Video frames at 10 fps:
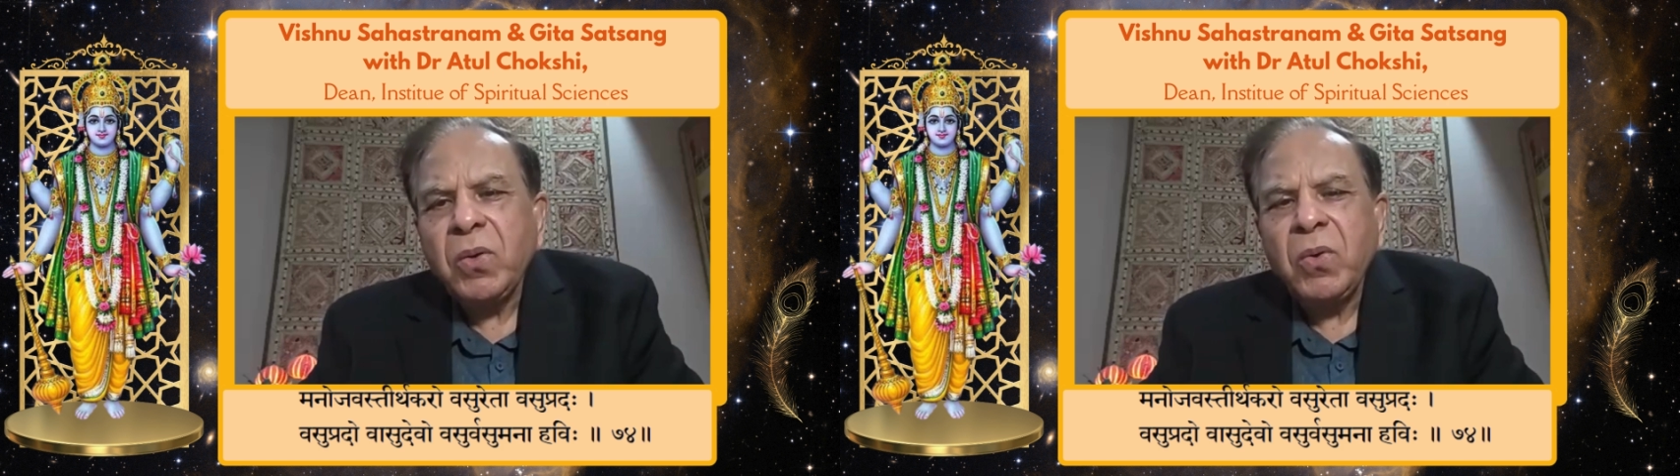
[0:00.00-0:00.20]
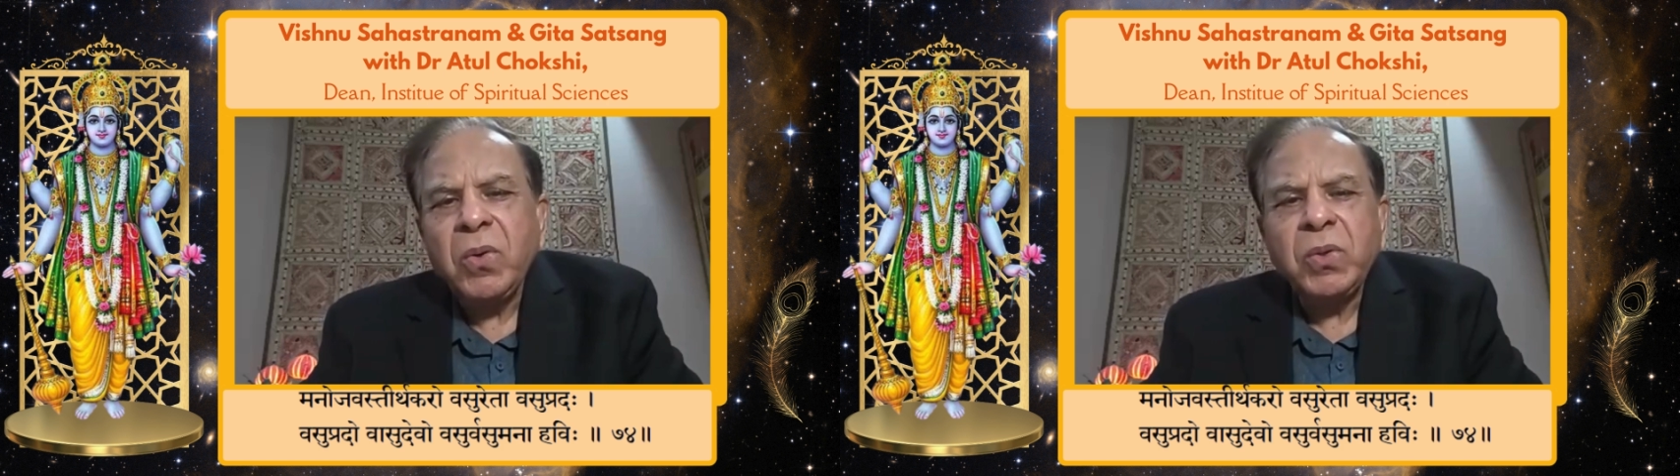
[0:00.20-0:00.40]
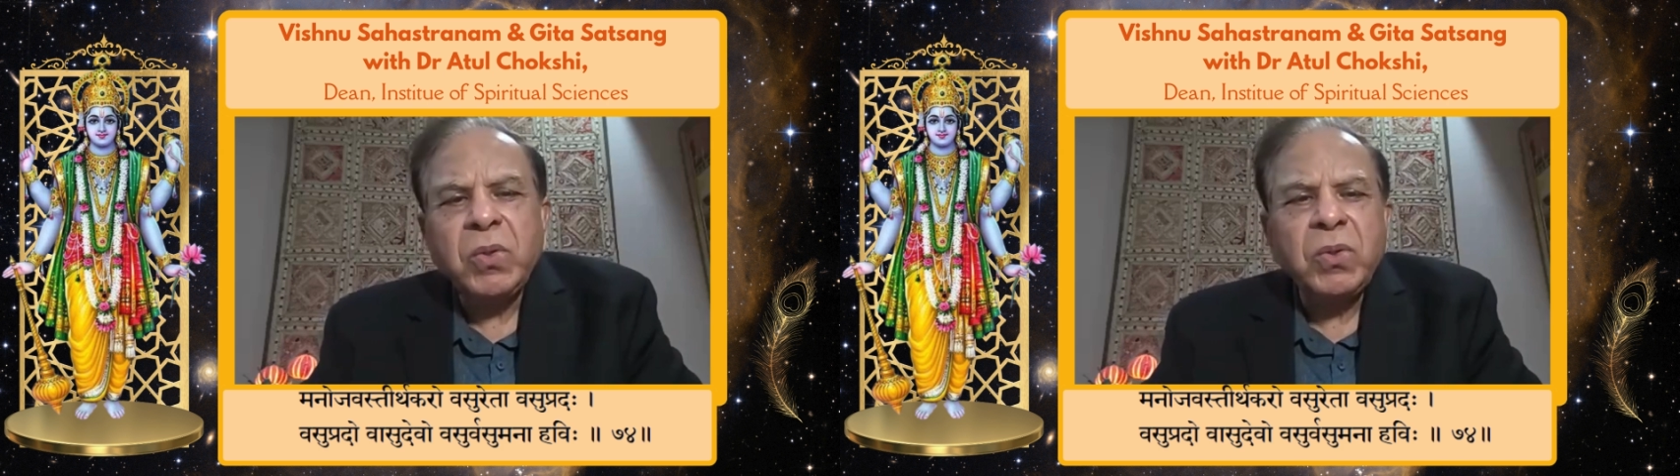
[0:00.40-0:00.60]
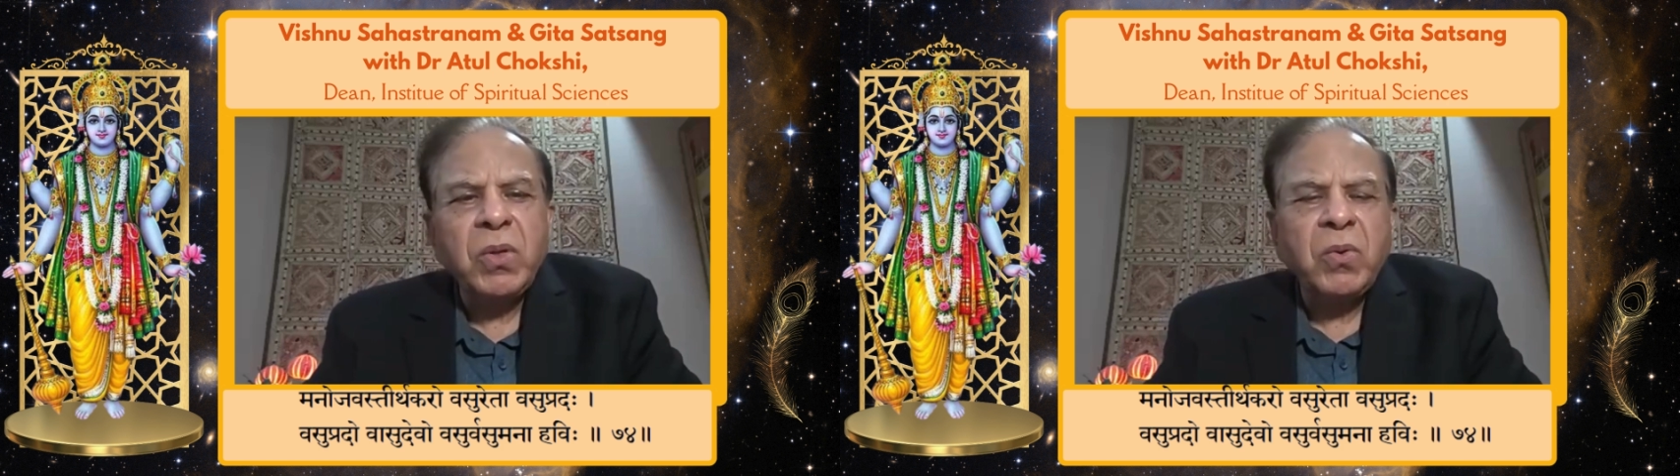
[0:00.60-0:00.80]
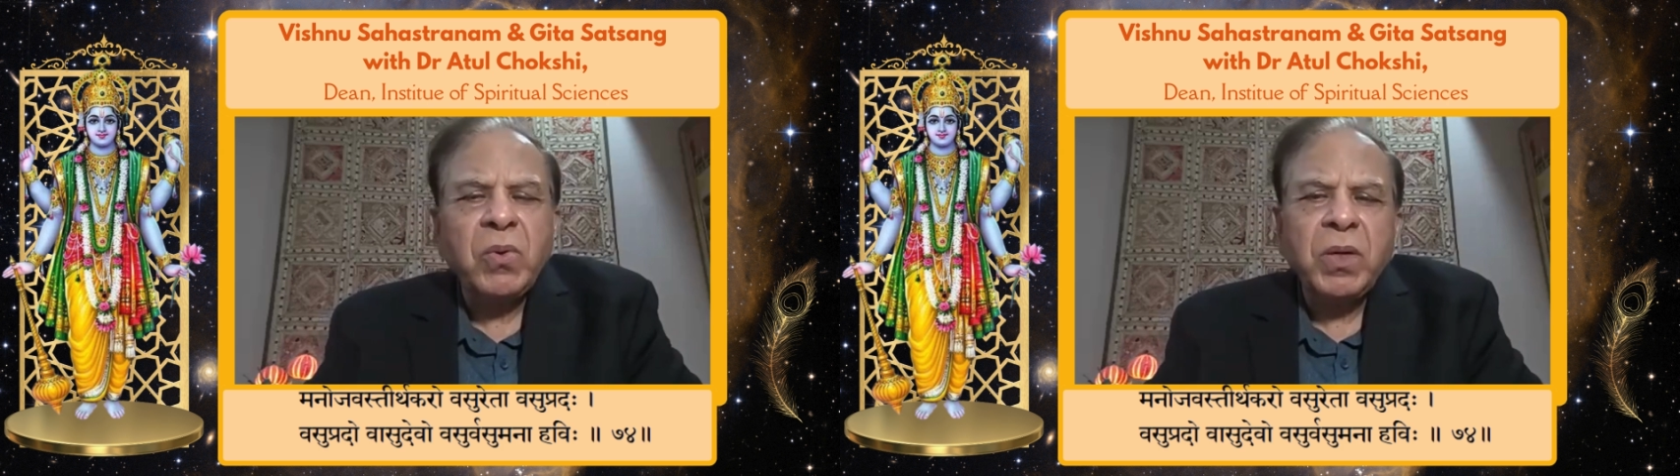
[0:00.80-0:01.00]
go through
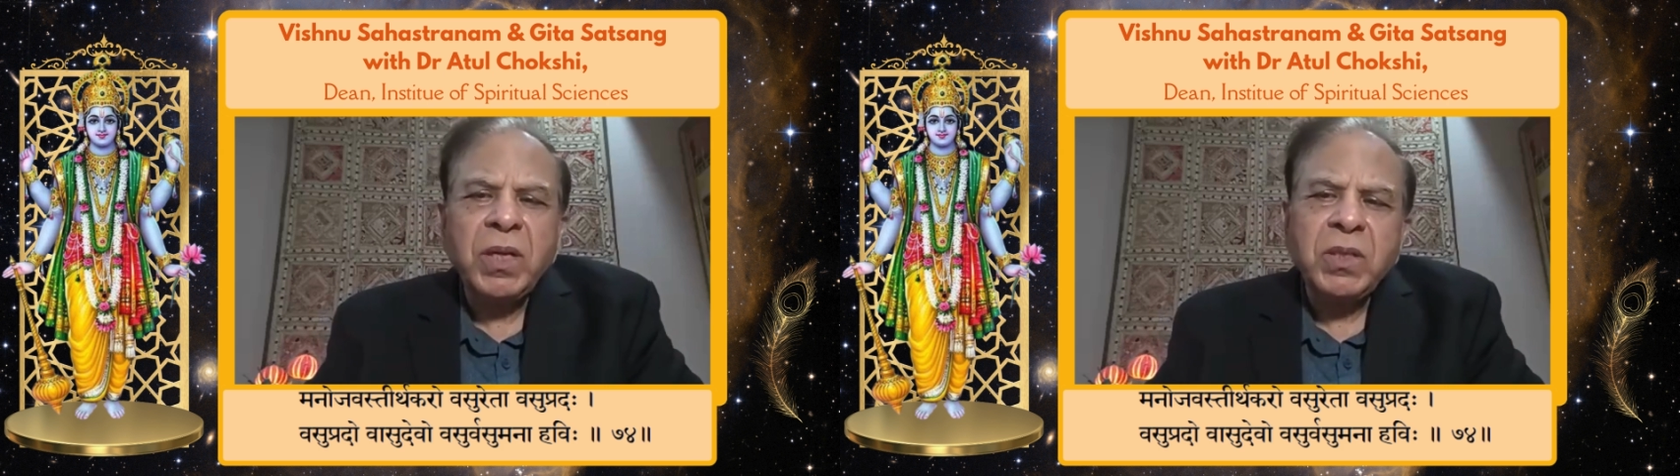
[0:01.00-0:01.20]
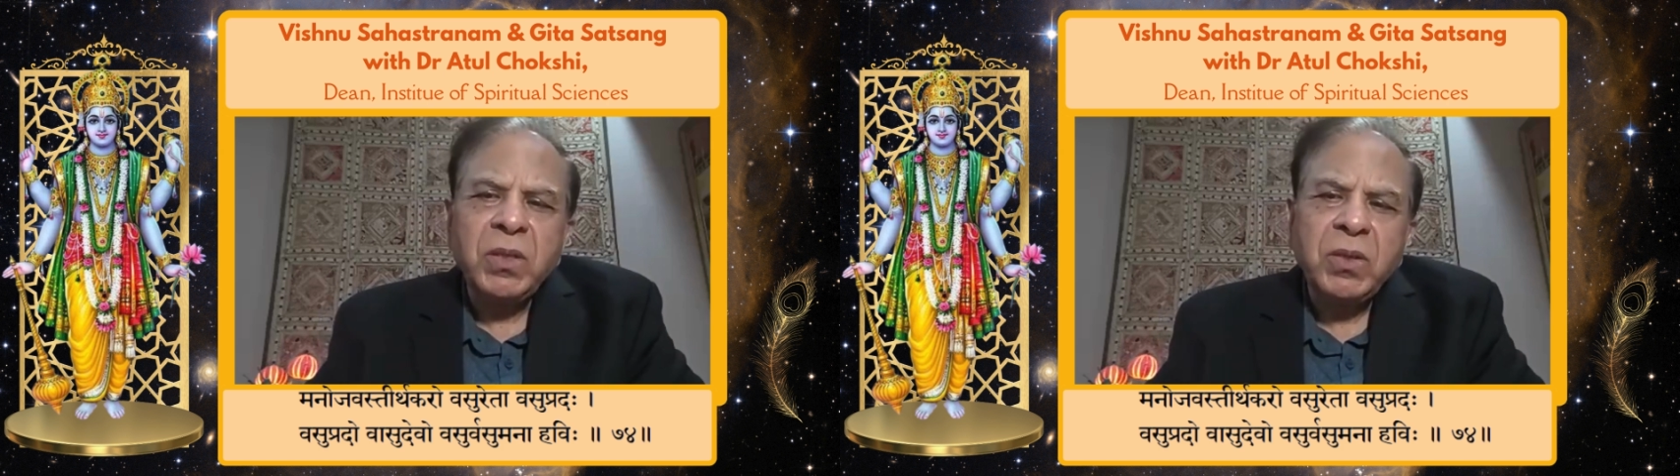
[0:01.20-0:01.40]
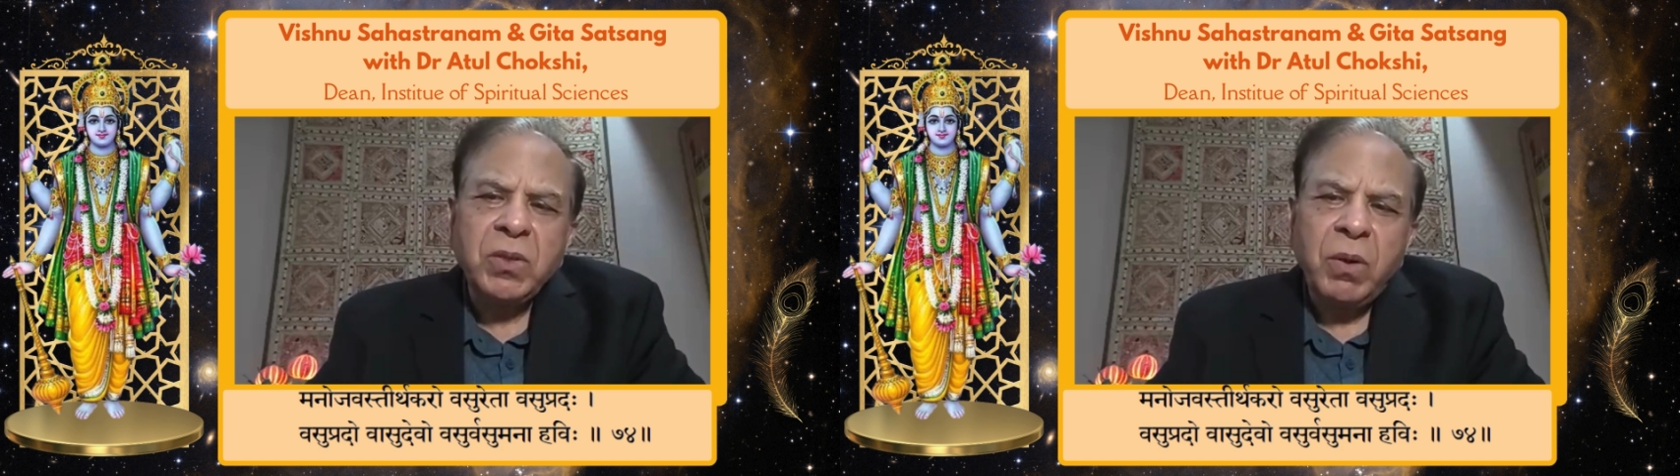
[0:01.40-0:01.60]
the rotations